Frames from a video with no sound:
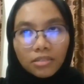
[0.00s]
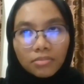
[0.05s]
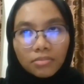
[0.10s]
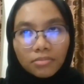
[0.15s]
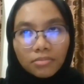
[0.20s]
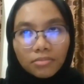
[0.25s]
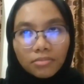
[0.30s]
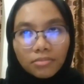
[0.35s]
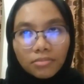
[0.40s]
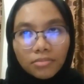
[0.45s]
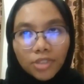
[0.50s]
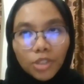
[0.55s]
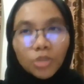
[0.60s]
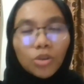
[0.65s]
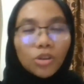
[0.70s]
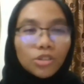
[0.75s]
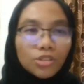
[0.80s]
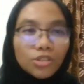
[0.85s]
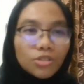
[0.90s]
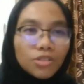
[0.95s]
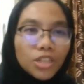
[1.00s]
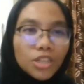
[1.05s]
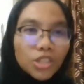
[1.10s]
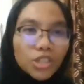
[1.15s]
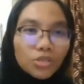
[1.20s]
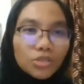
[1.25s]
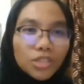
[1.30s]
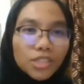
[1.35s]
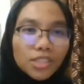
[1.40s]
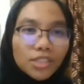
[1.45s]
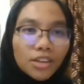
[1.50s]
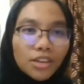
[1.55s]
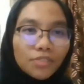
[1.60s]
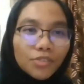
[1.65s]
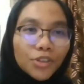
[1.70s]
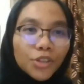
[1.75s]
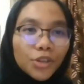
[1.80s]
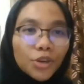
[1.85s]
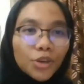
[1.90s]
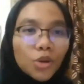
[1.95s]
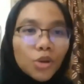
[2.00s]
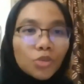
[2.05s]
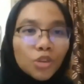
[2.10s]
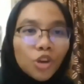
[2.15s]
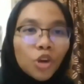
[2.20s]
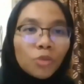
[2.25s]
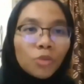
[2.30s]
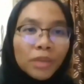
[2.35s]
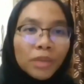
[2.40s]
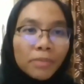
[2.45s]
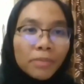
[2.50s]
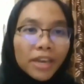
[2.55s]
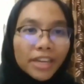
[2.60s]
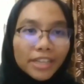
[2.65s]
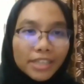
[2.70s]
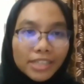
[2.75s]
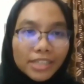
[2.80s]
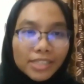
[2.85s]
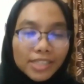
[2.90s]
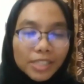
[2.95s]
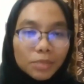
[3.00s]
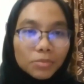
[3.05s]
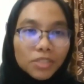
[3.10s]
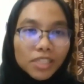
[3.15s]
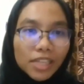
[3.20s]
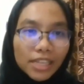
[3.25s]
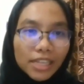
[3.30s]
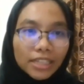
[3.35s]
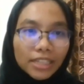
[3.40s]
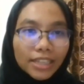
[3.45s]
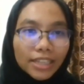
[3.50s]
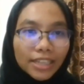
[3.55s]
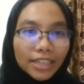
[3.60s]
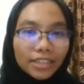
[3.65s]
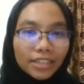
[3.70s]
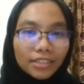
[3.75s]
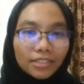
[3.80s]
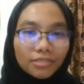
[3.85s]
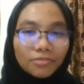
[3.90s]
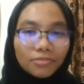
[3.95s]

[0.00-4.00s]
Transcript: you also need to discover your own coping mechanisms lah kan?